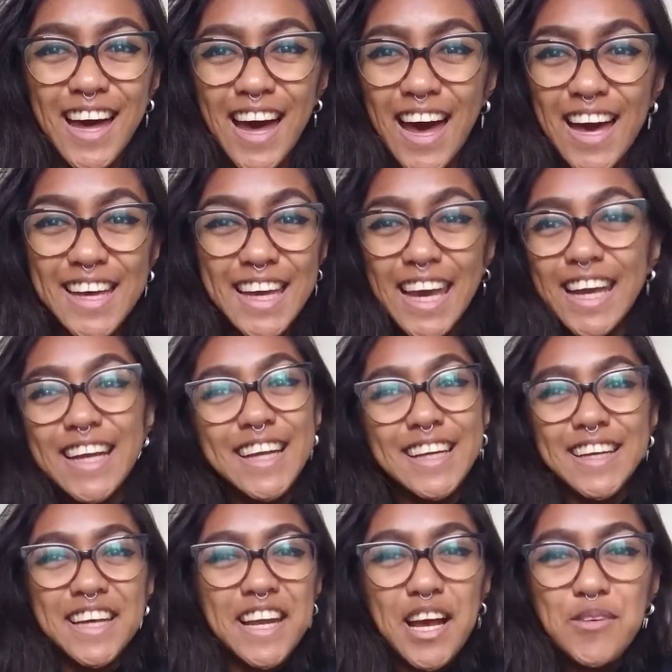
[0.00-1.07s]
I
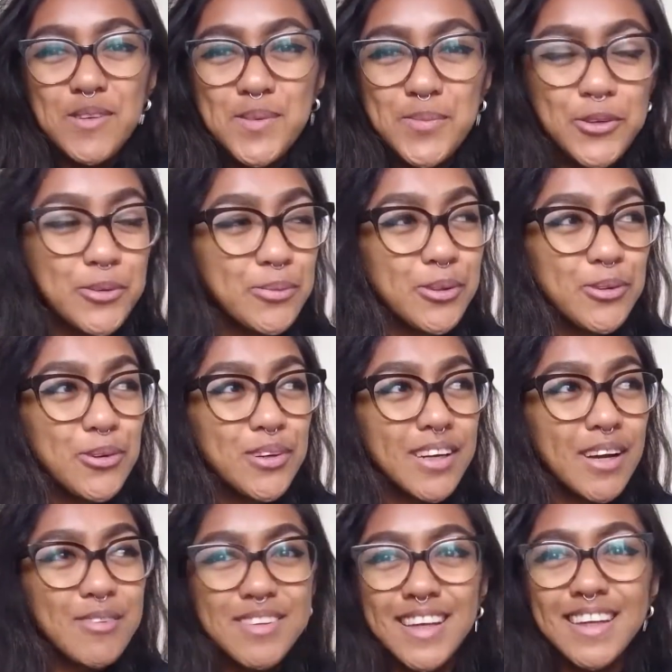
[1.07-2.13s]
hated that I was born
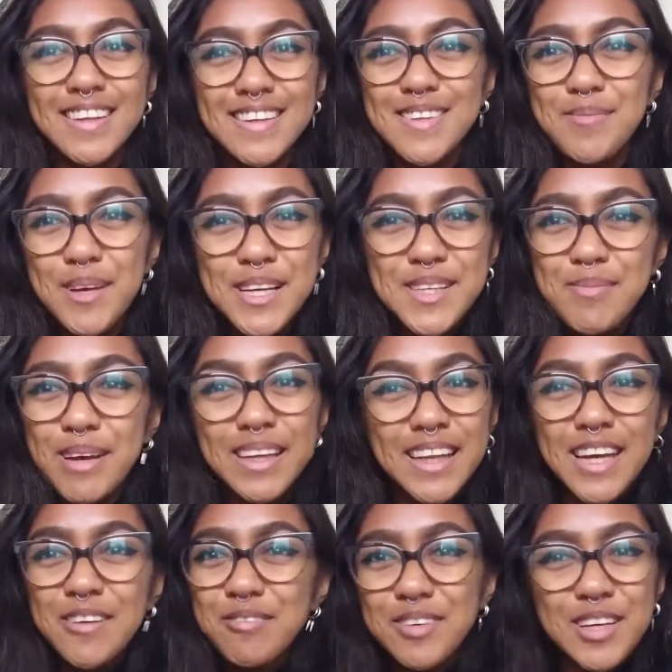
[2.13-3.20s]
Moluccan. I was like, this makes my
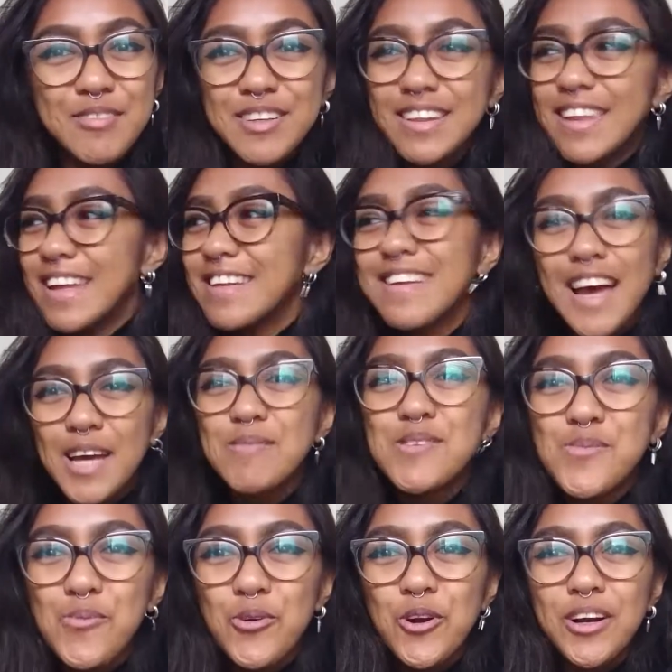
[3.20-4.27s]
life even 10
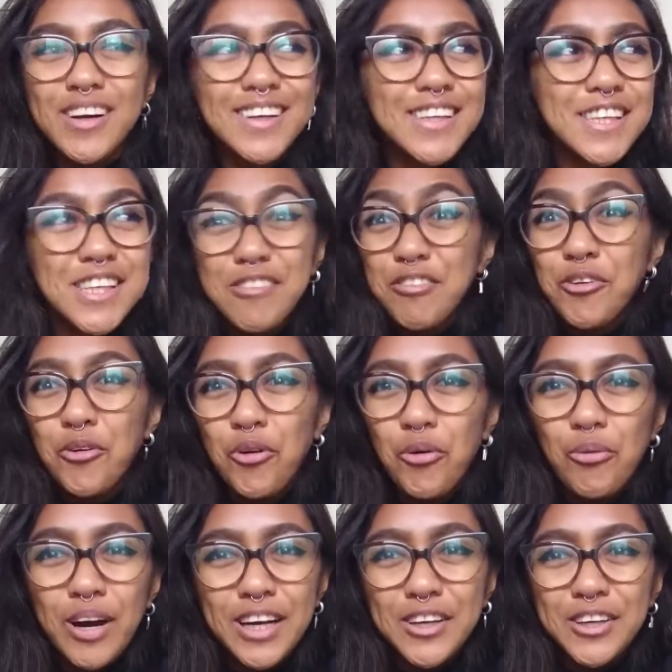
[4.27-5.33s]
times more
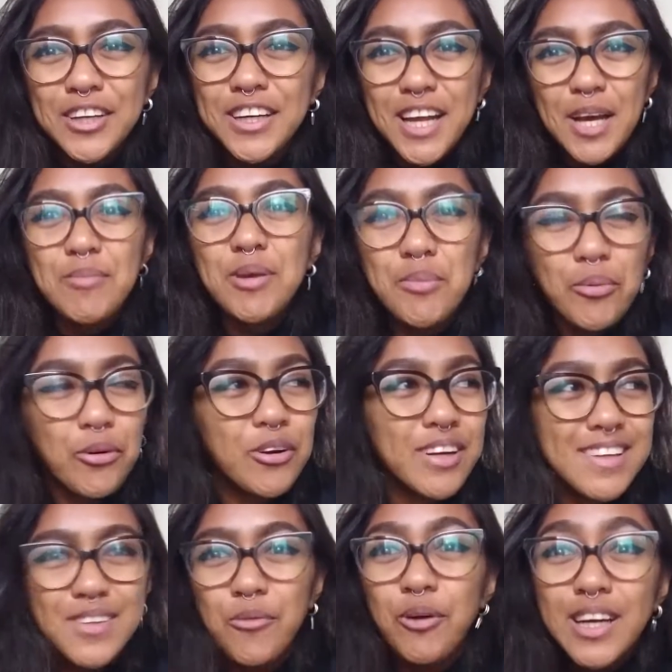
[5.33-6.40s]
difficult. Why couldn't I be
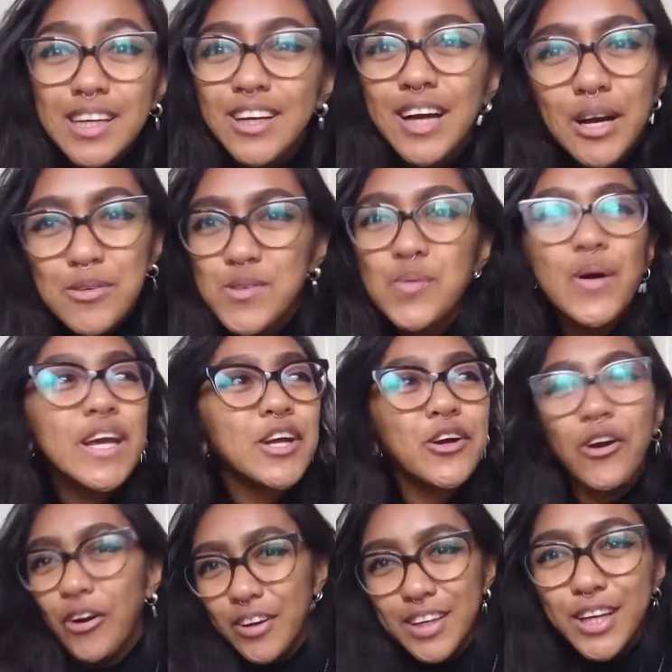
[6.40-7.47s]
born as a white
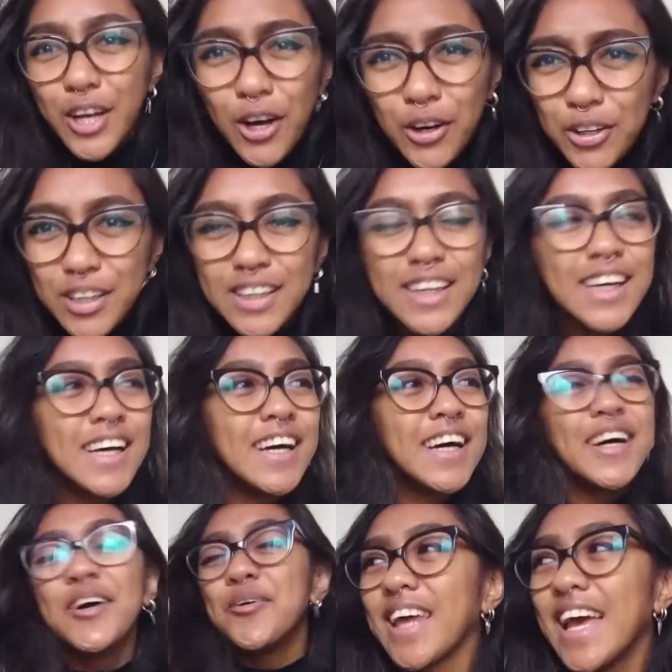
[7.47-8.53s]
girl, you know?
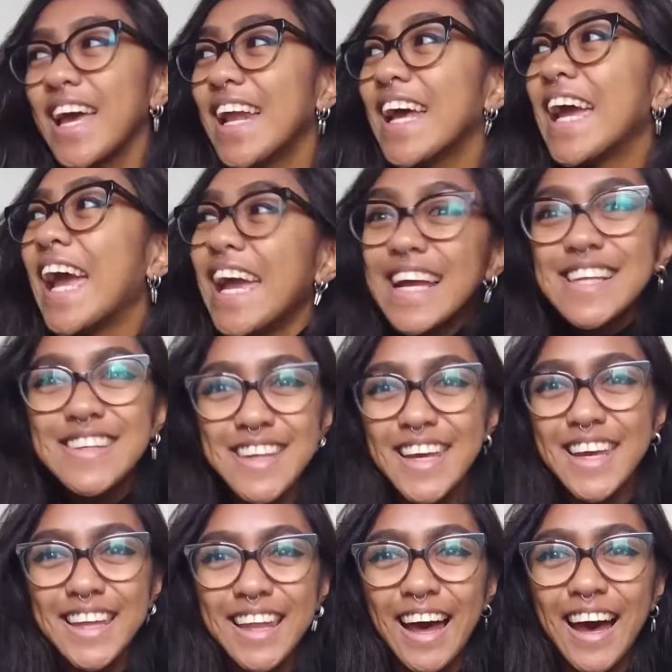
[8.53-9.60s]
And I hate
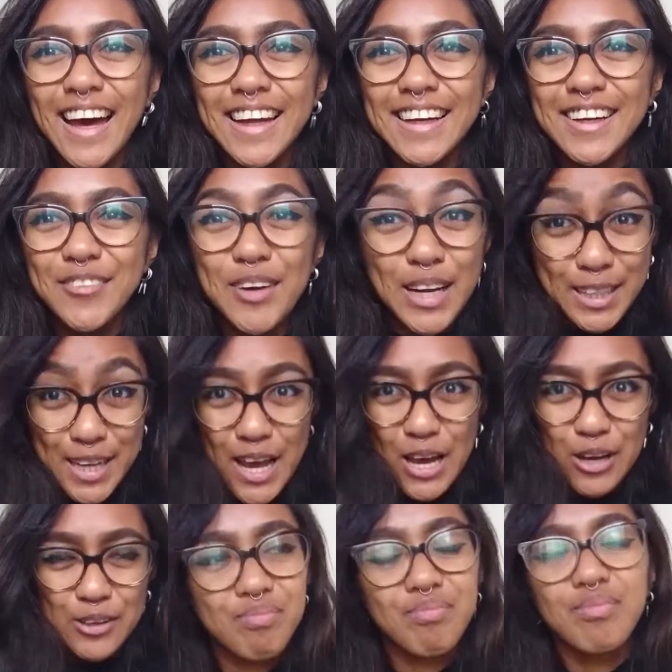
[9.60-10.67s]
saying that right
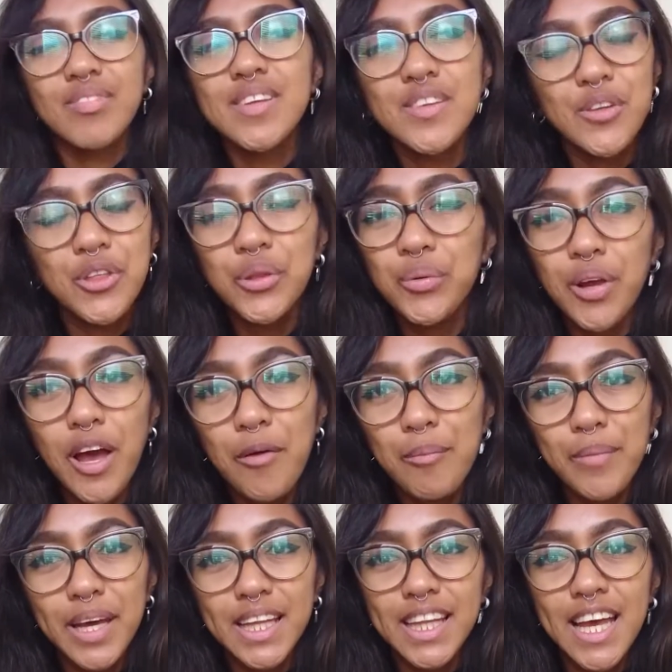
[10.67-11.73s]
now. So
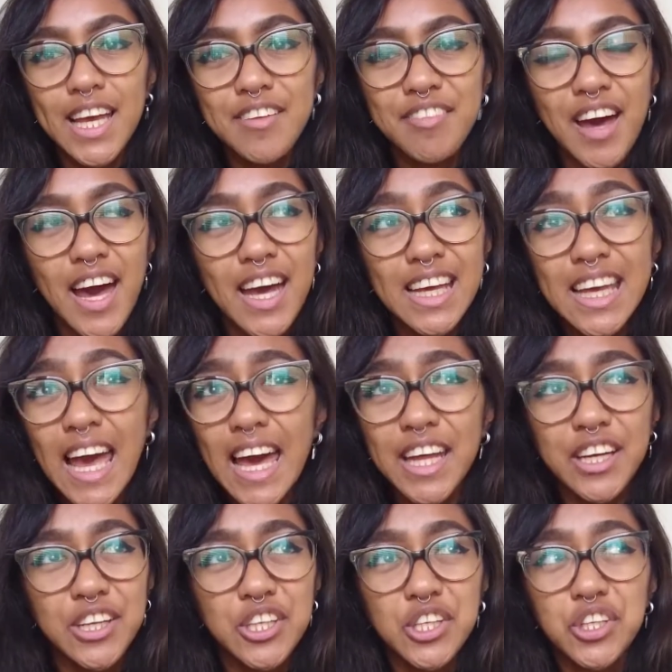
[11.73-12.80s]
throughout my life, I
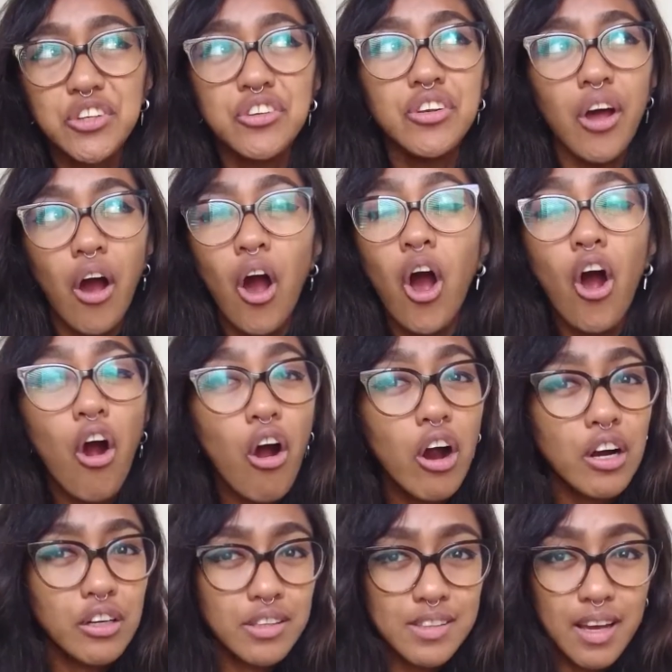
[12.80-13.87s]
had a
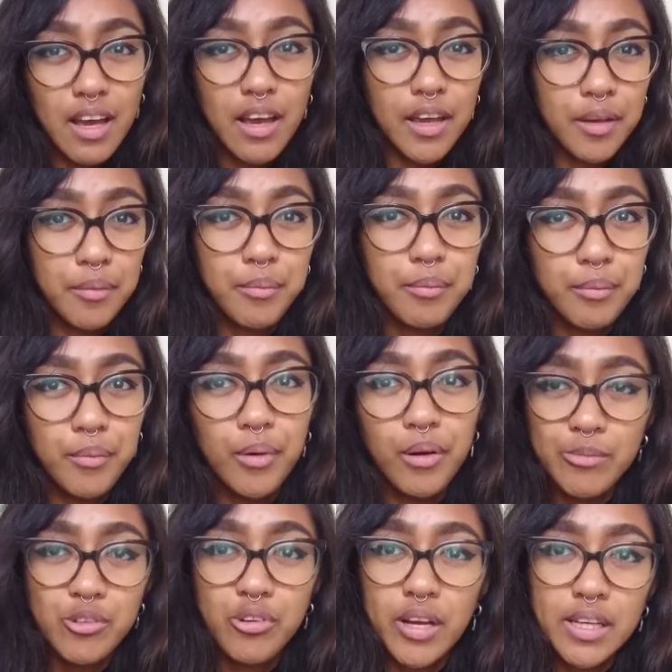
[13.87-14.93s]
hard time.
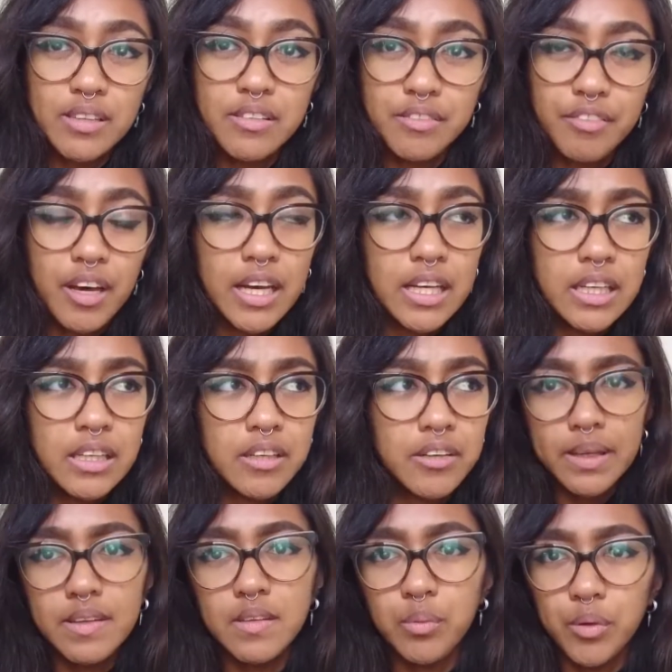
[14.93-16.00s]
I'm trying to find
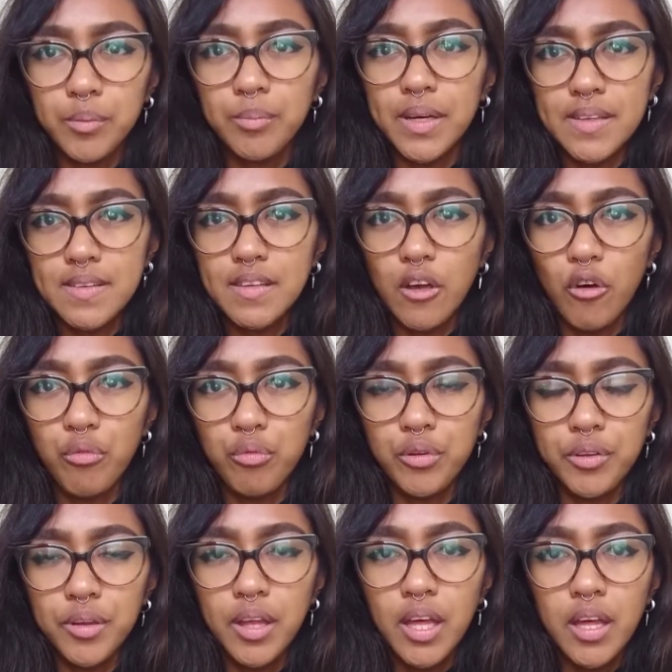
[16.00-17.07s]
peace with myself,
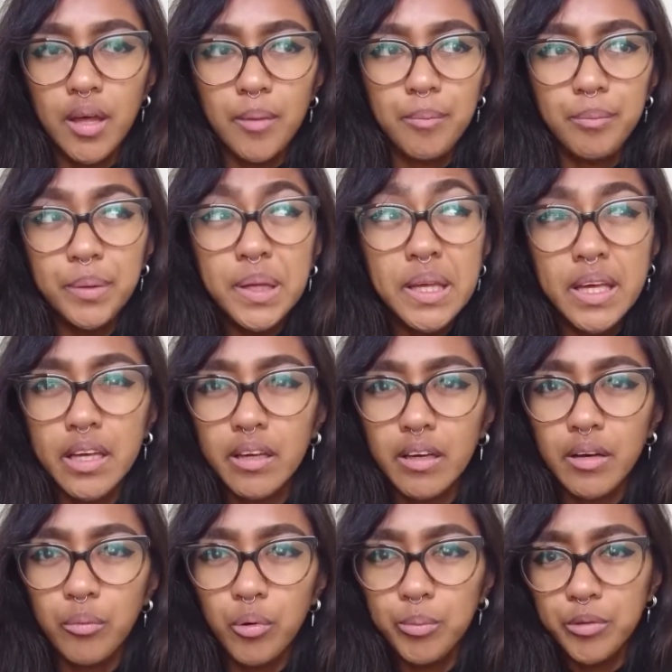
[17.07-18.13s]
with
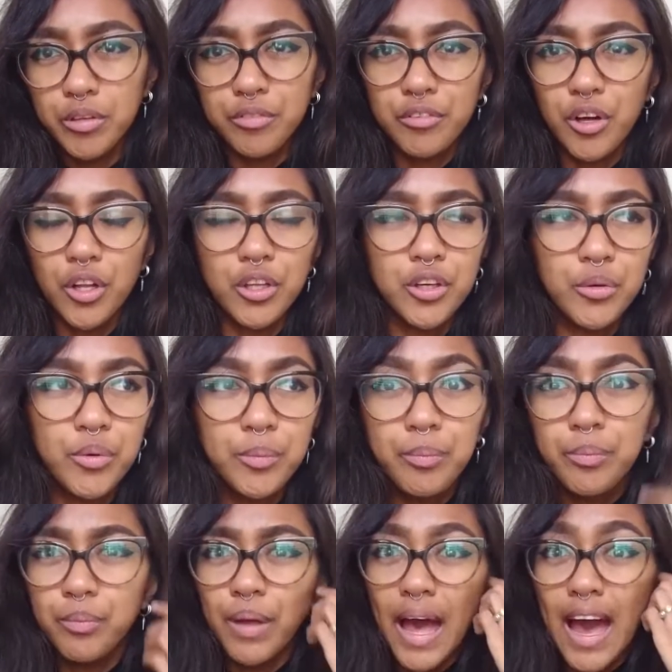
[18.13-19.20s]
being a woman of color,
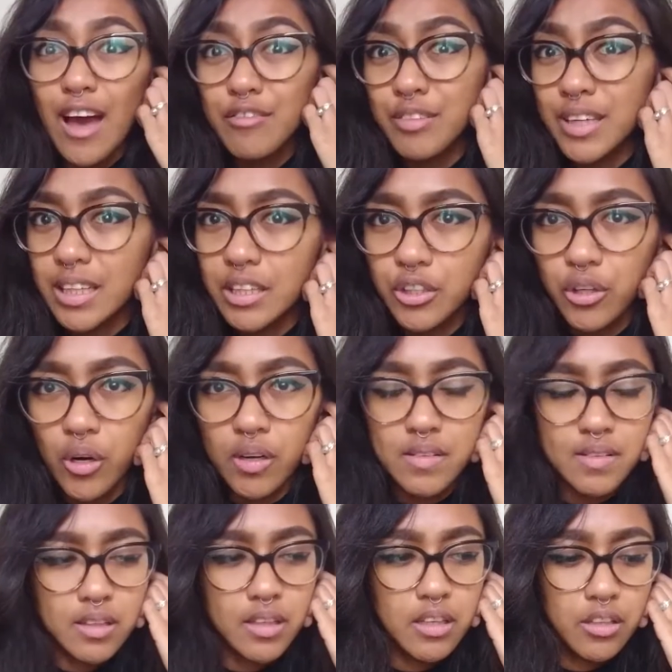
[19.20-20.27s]
with having a dark
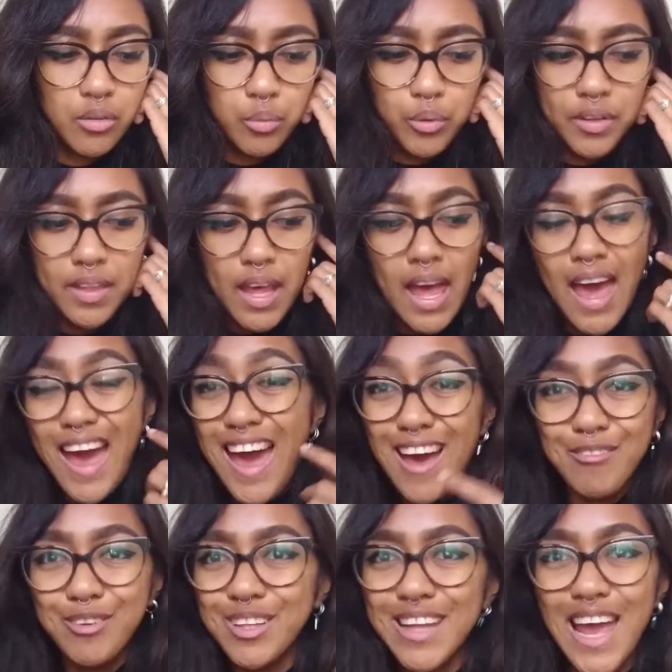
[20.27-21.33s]
skin, with
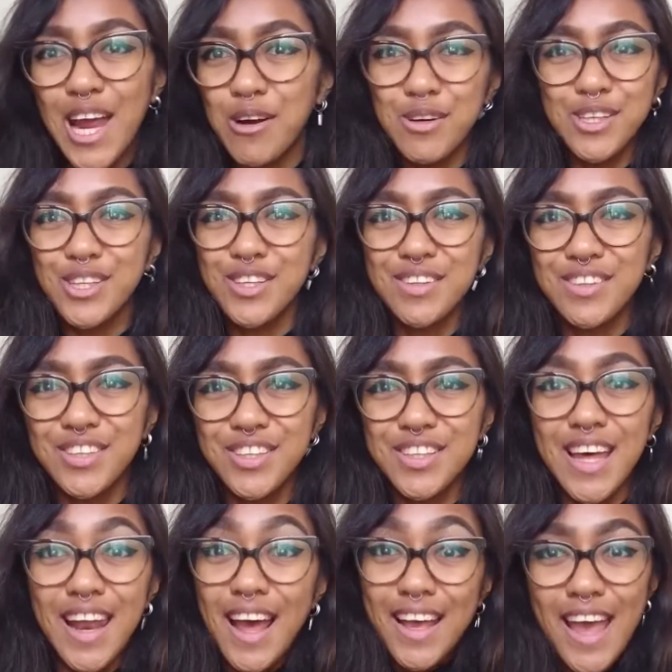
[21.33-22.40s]
having the heritage
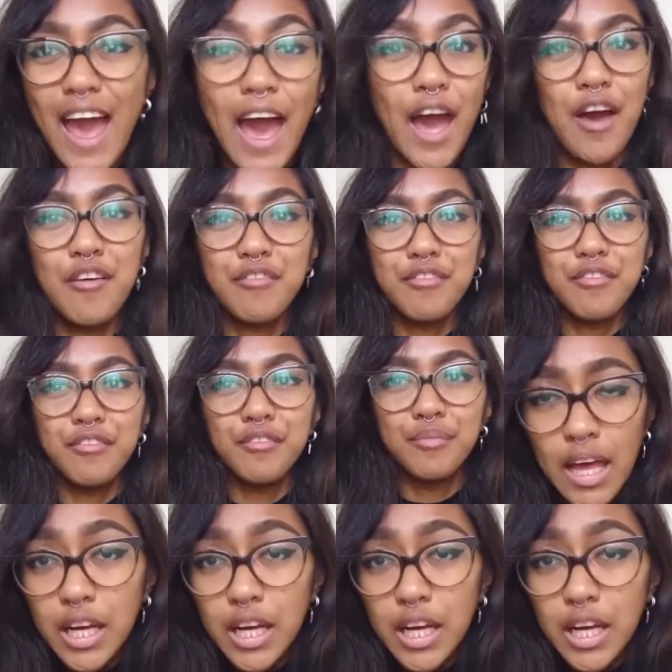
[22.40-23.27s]
that I have.